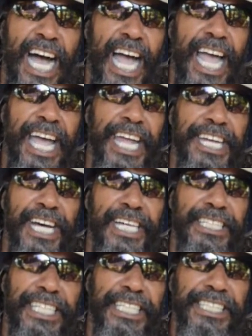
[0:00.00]

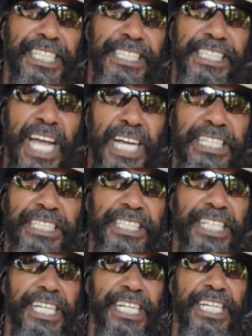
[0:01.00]
And D.C. Chocolate
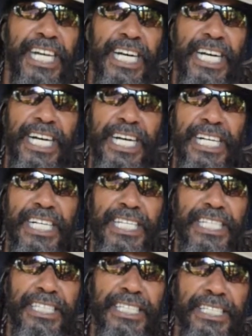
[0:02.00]
City, when
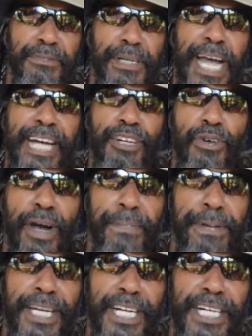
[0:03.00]
I grew
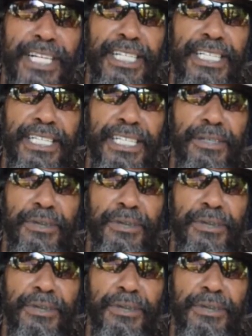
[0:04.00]
up here,